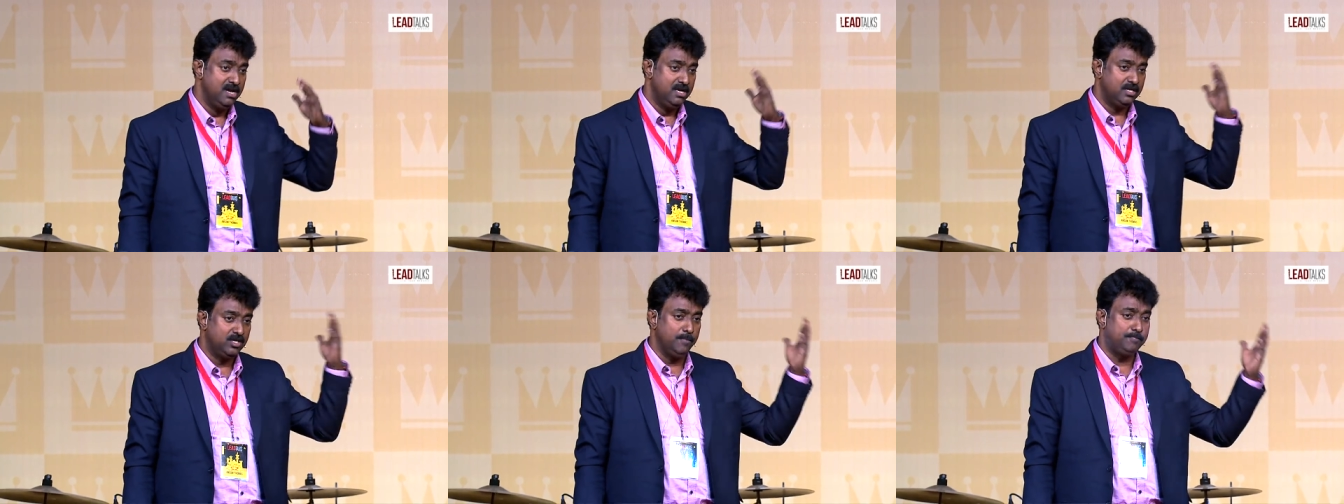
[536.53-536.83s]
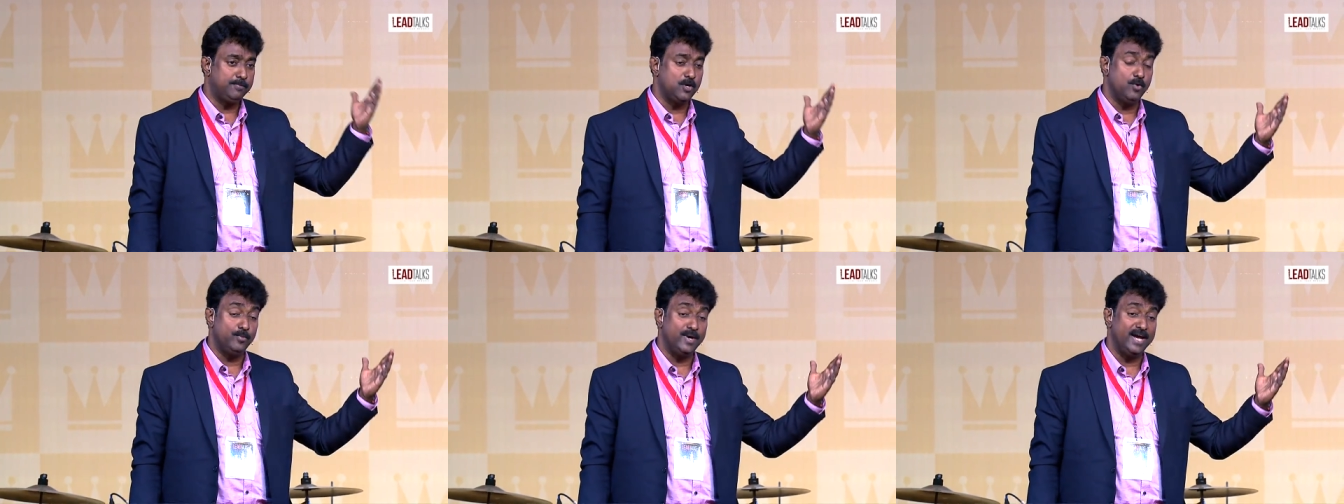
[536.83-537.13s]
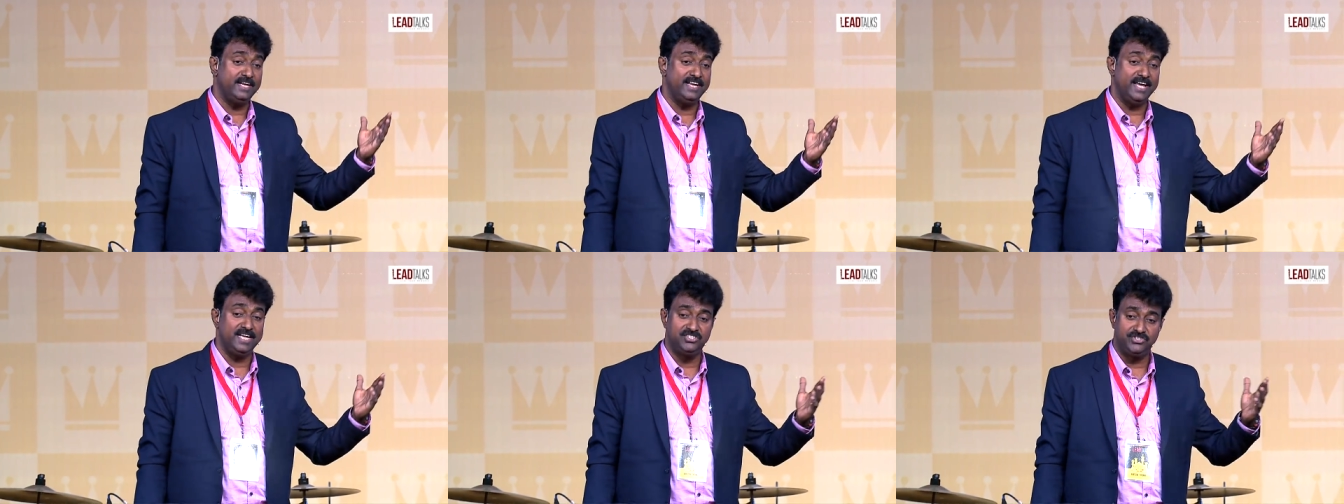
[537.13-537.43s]
diploma
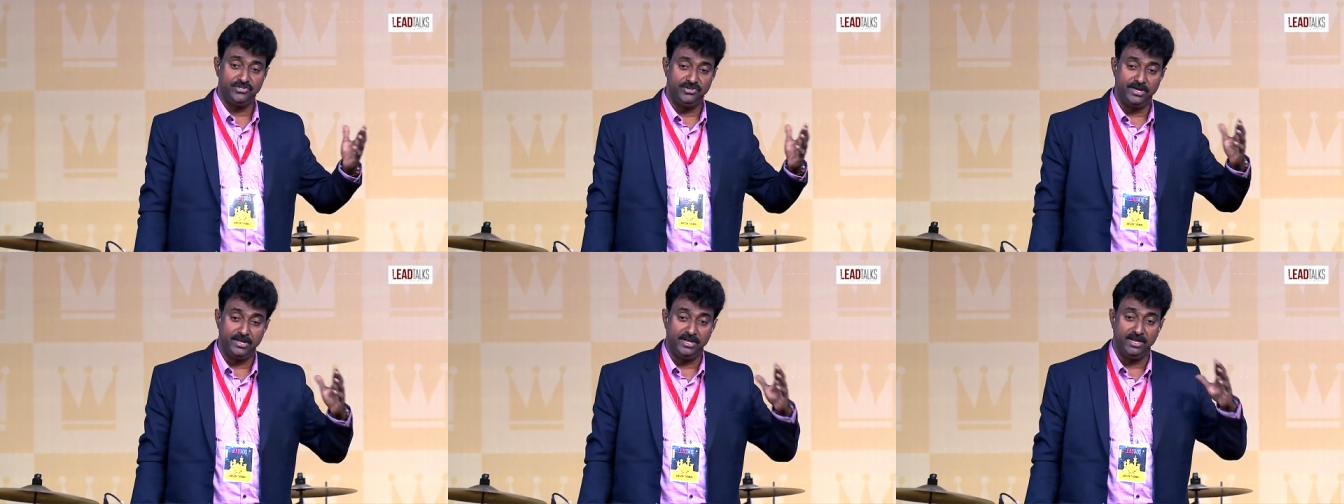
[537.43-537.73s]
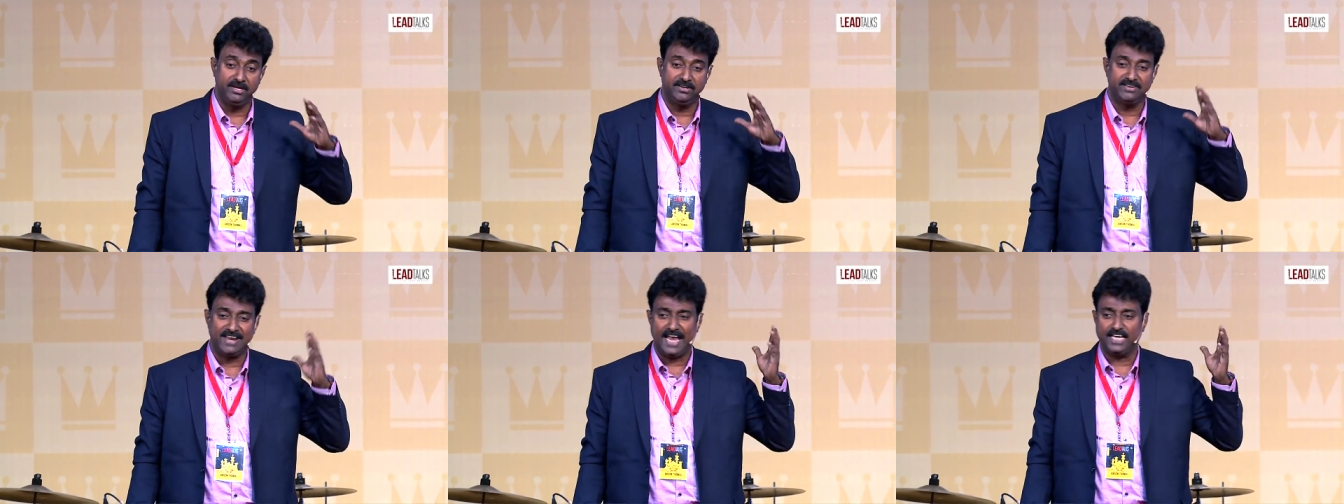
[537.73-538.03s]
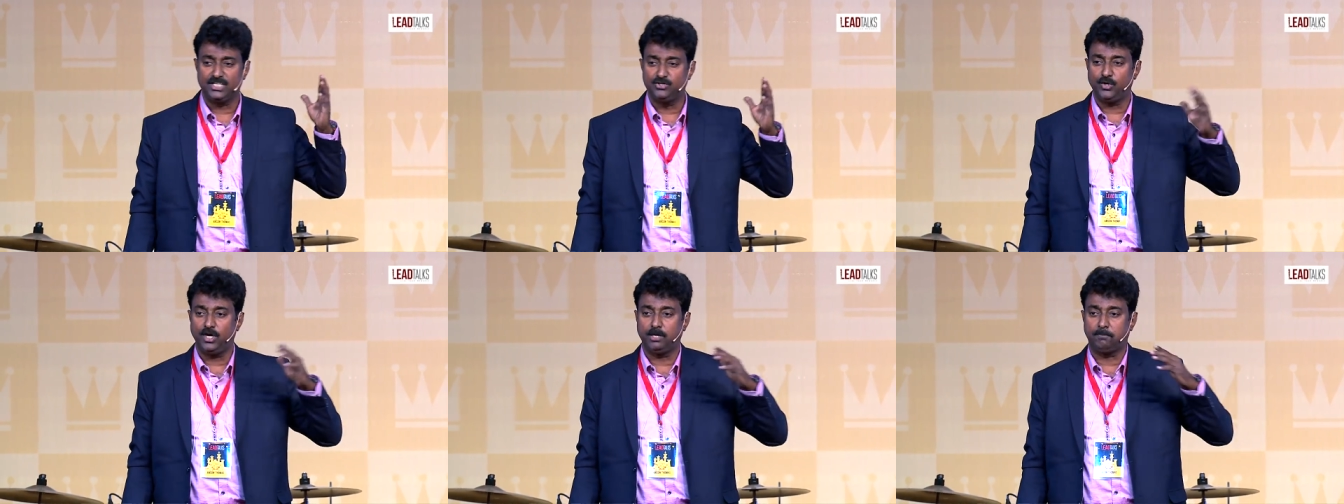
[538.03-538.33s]
in engineering,
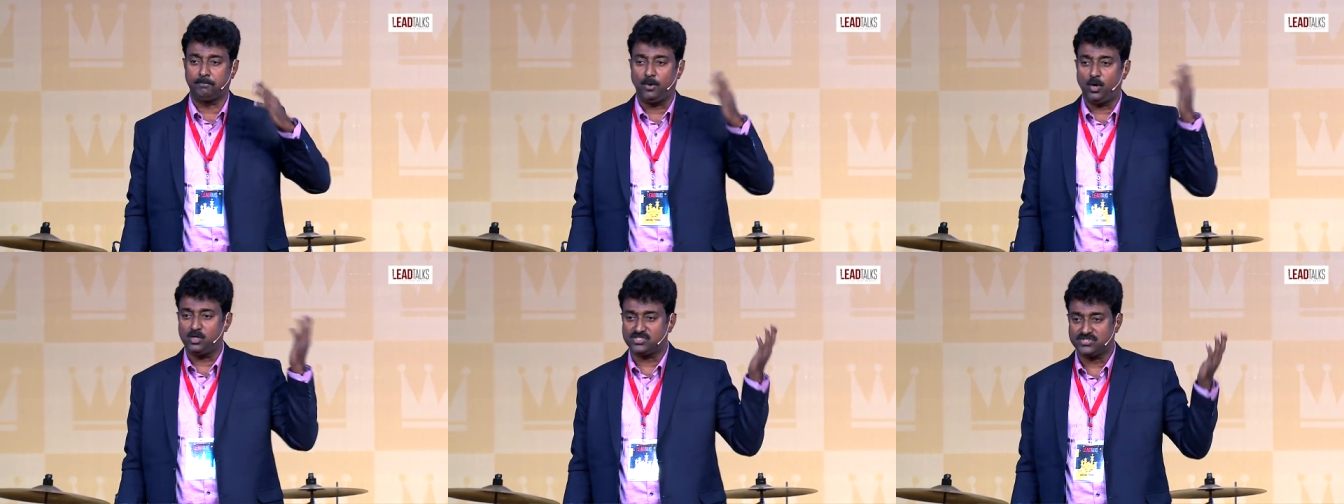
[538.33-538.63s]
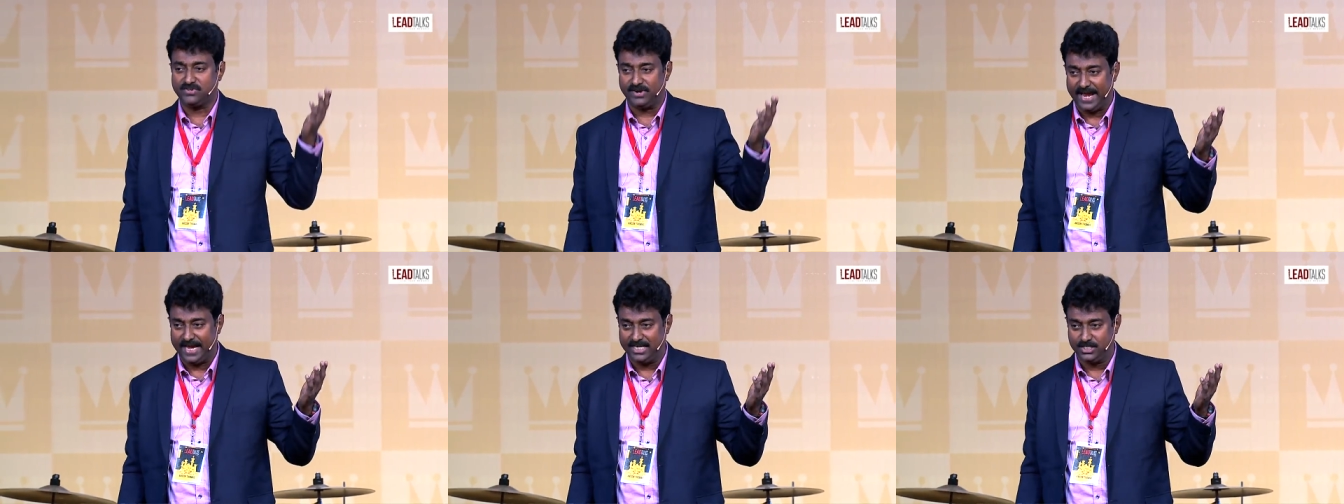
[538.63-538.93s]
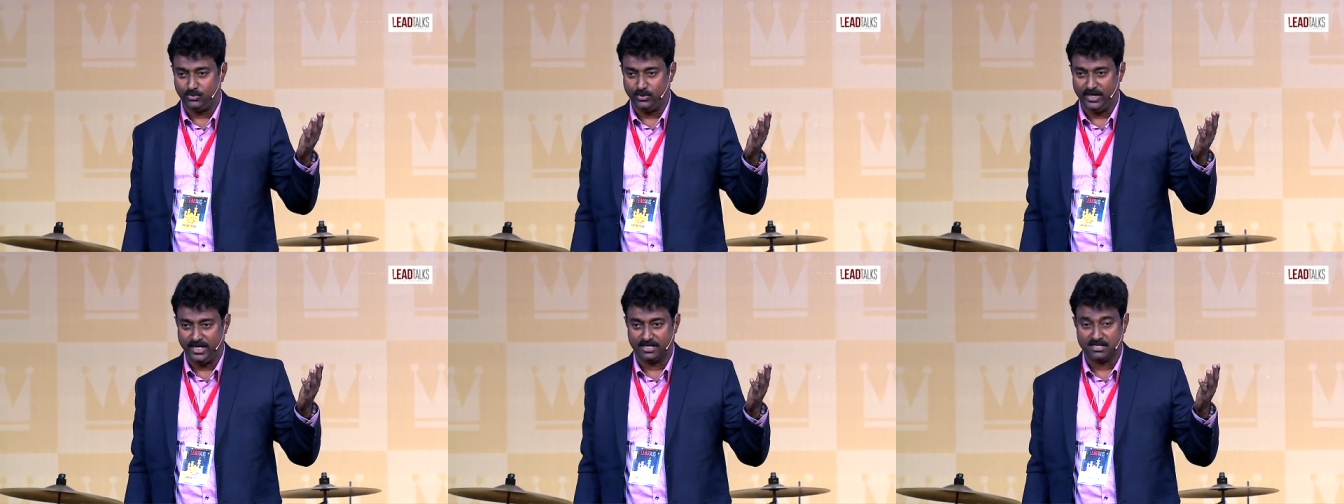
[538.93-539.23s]
graduate,
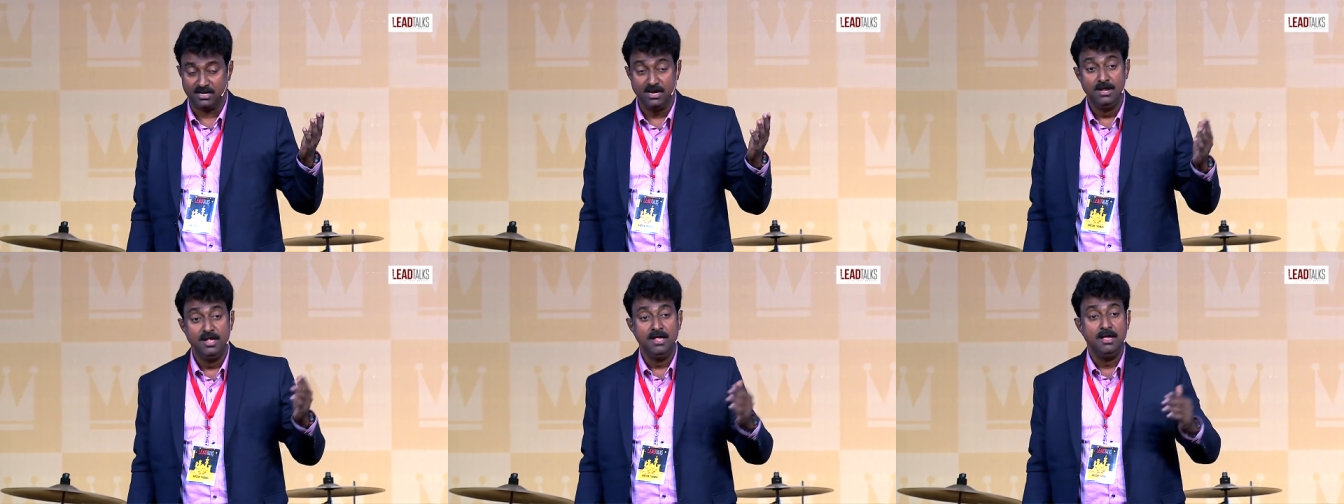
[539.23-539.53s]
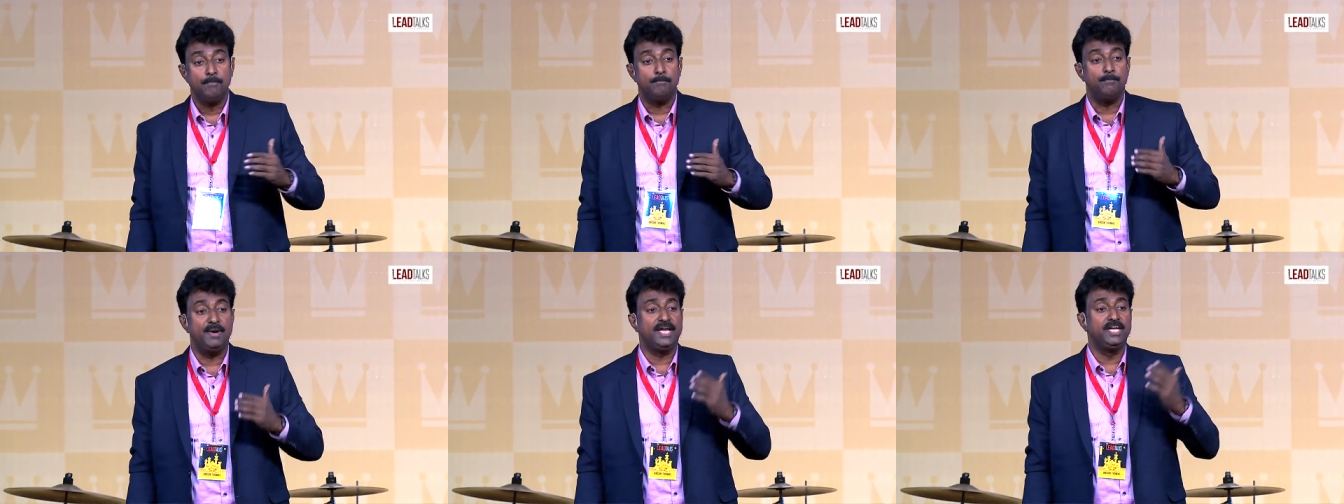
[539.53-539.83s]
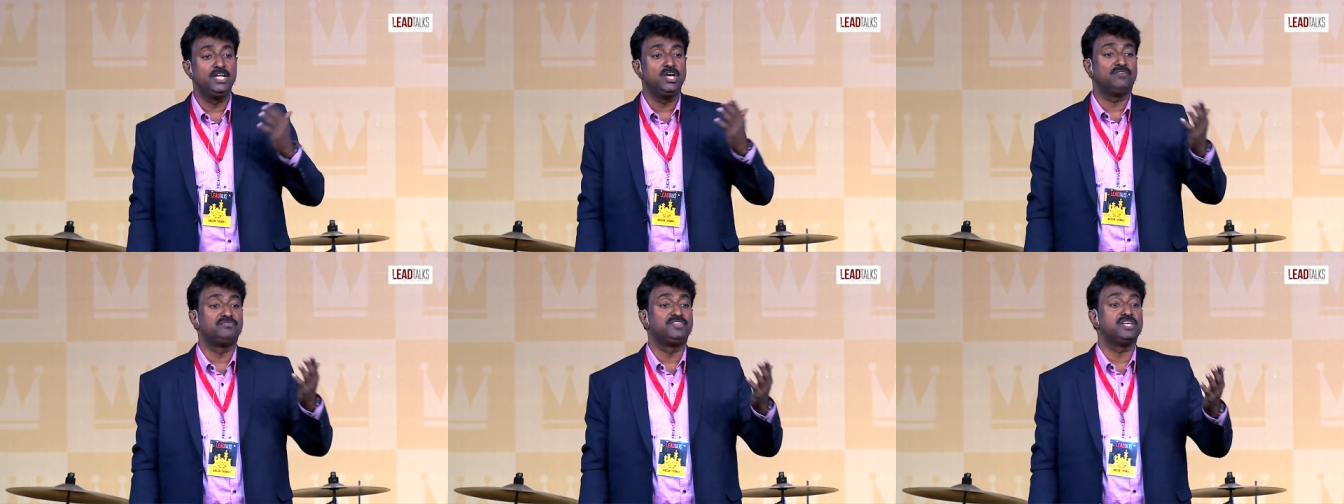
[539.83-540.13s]
postgraduate.
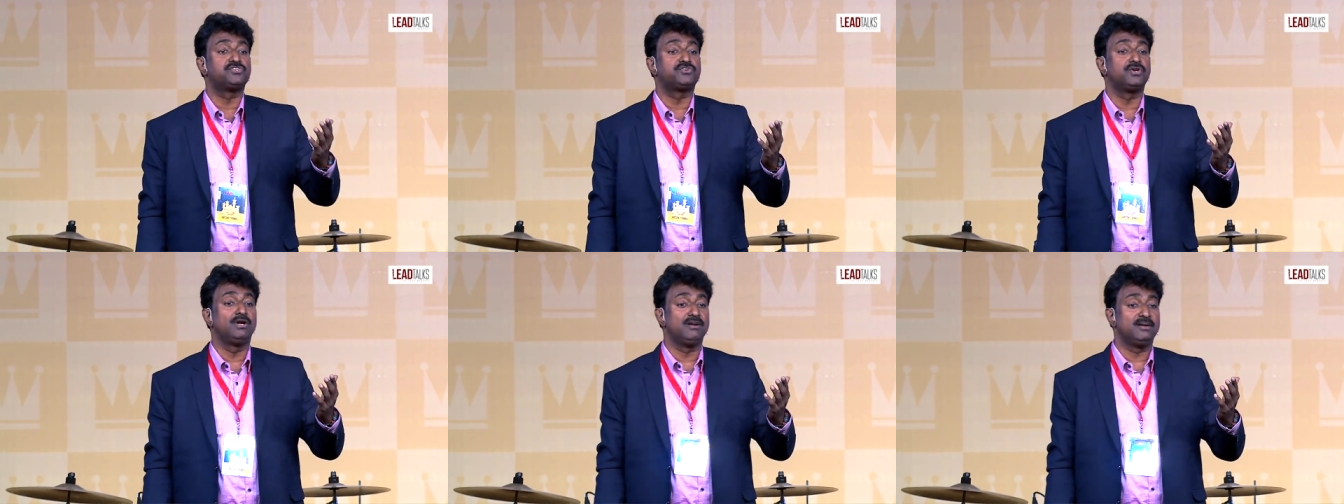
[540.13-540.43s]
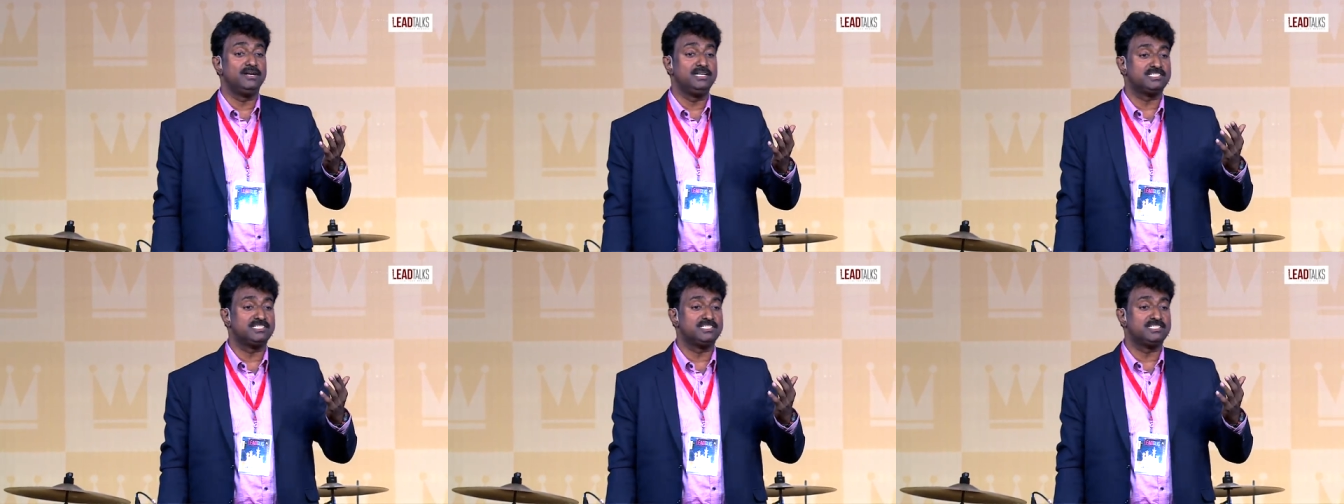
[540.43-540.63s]
Many of the children